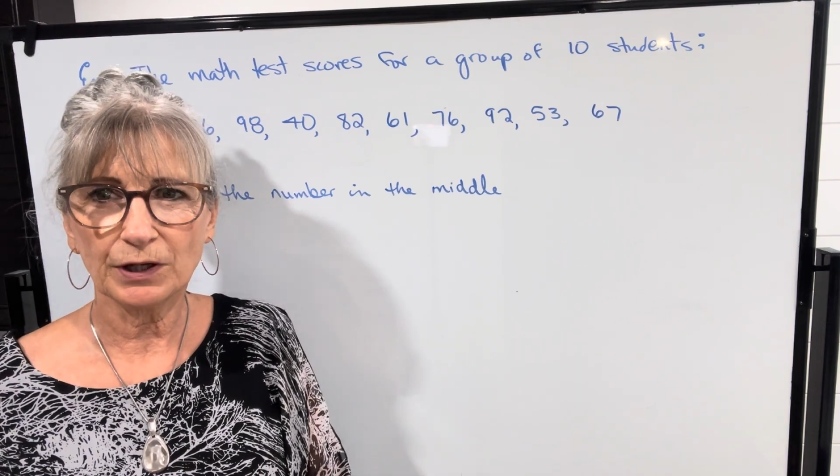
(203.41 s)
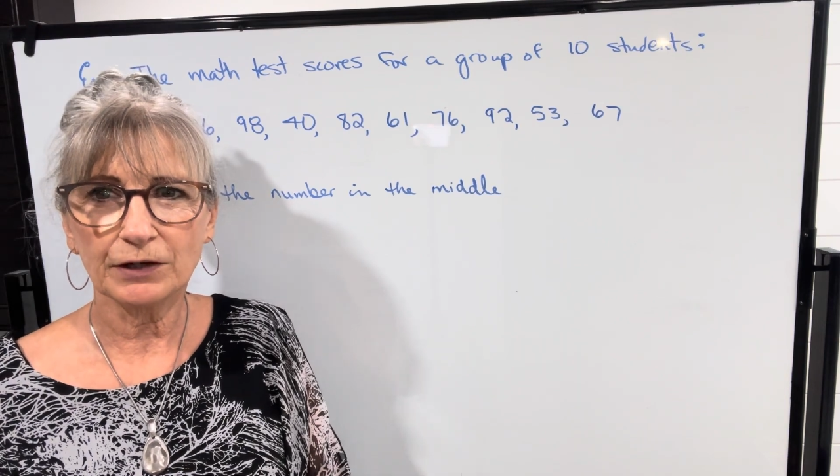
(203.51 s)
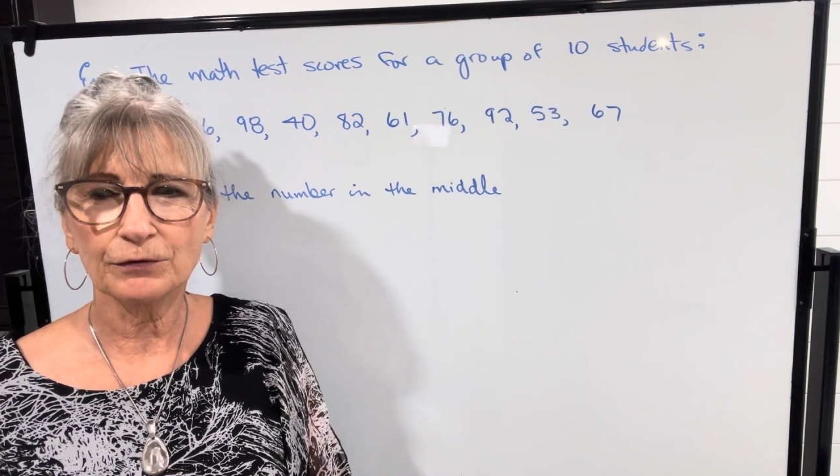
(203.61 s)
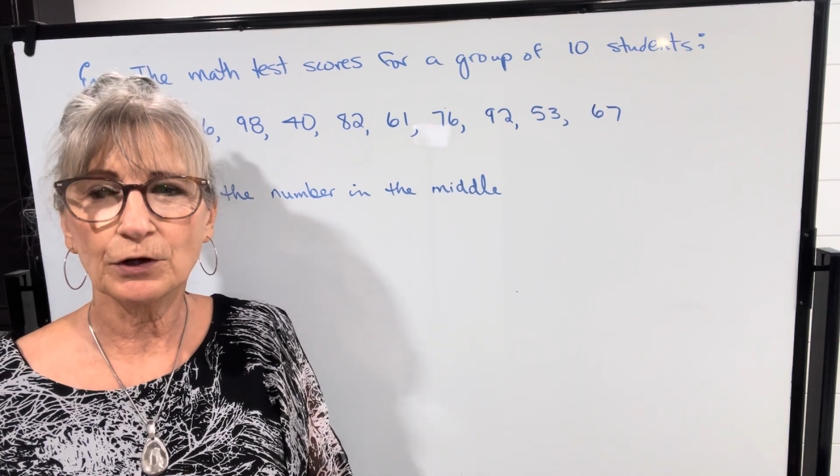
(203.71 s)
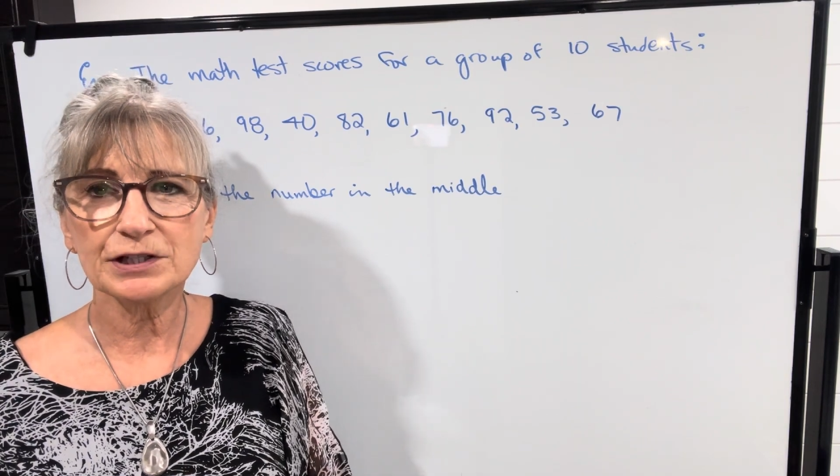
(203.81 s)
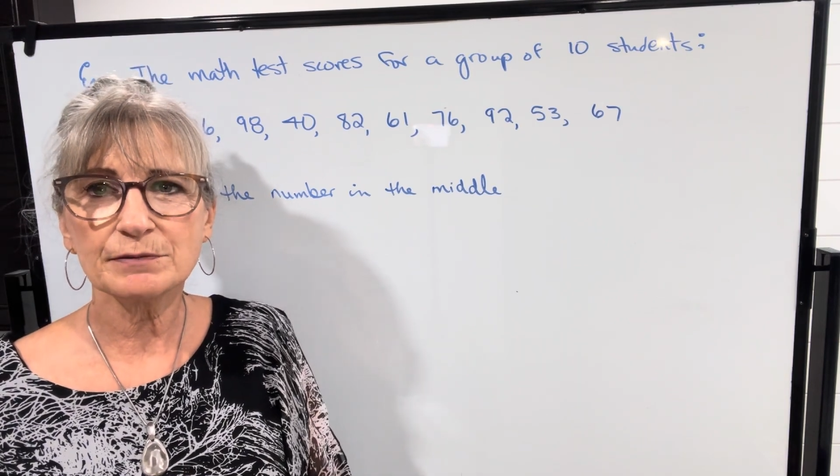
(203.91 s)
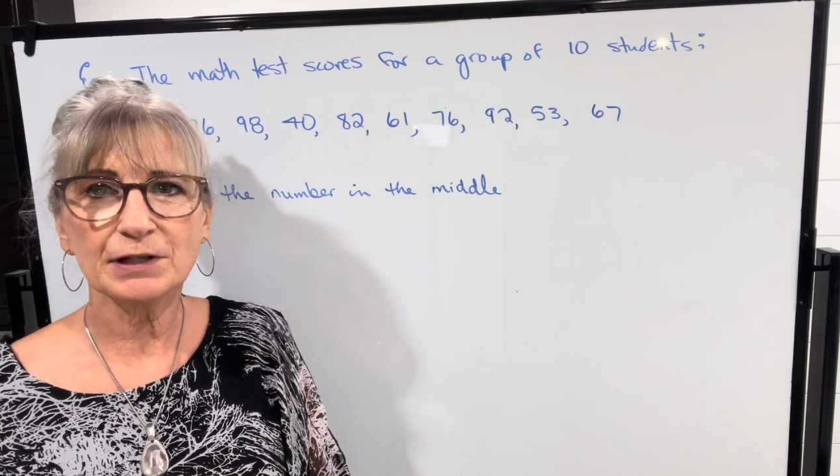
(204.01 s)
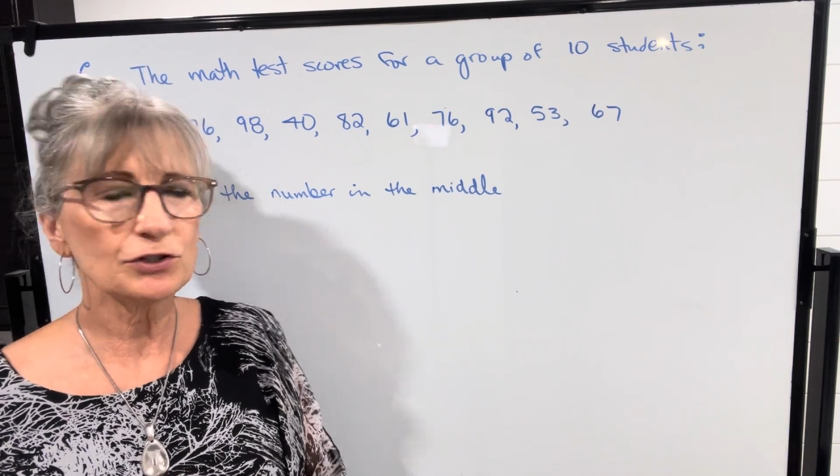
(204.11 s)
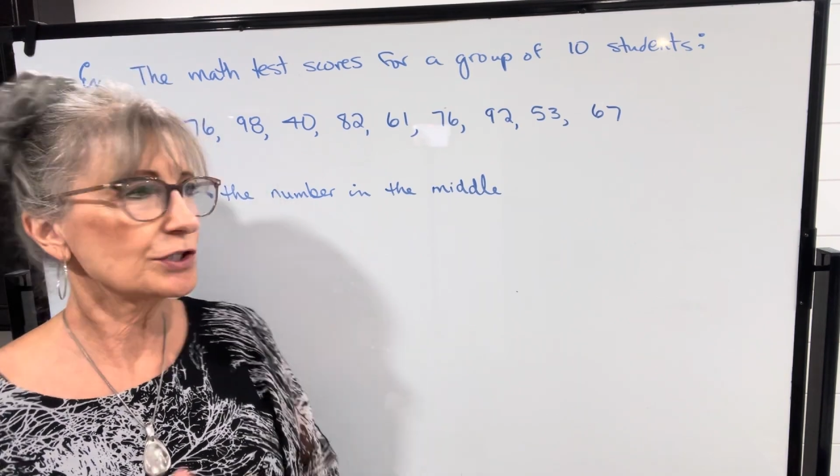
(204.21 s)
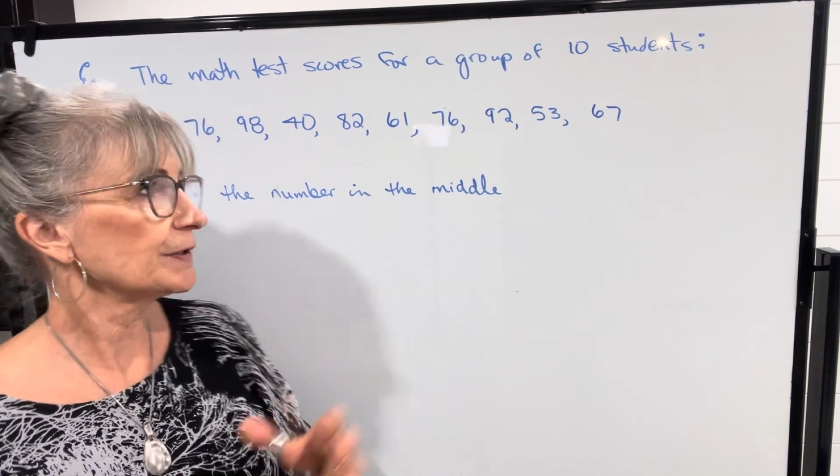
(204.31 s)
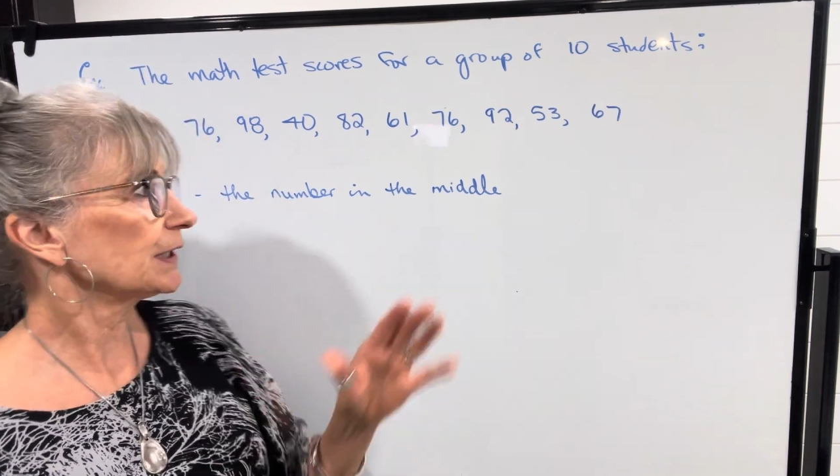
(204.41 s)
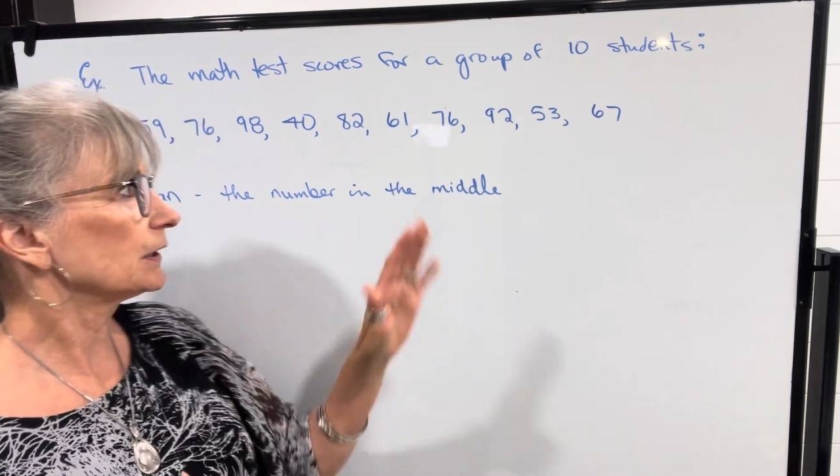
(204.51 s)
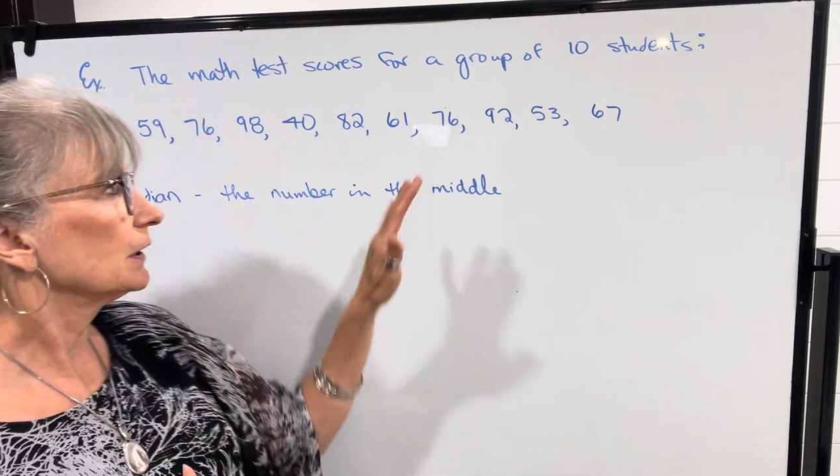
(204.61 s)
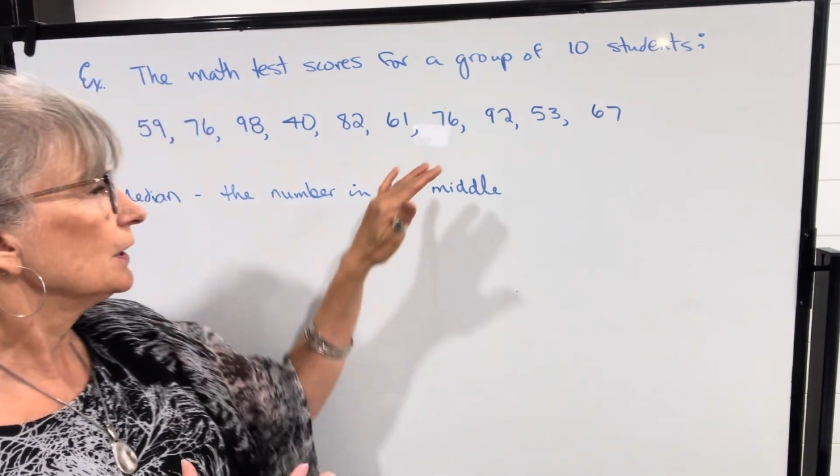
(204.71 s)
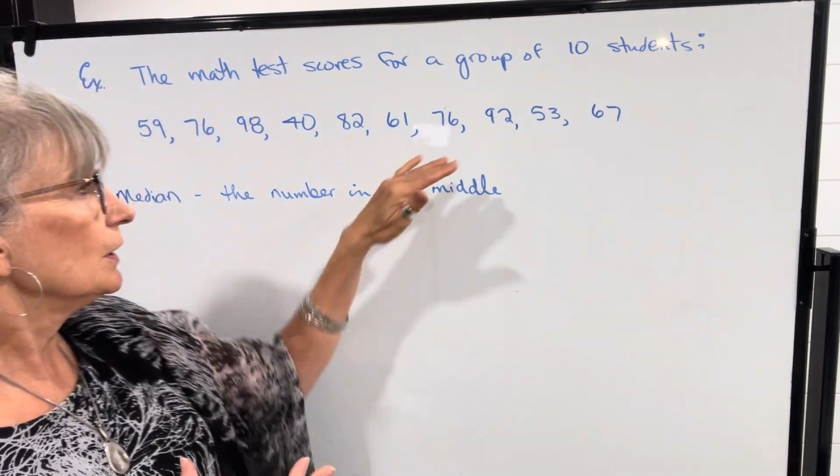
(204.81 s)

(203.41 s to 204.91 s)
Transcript: I forgot to mention that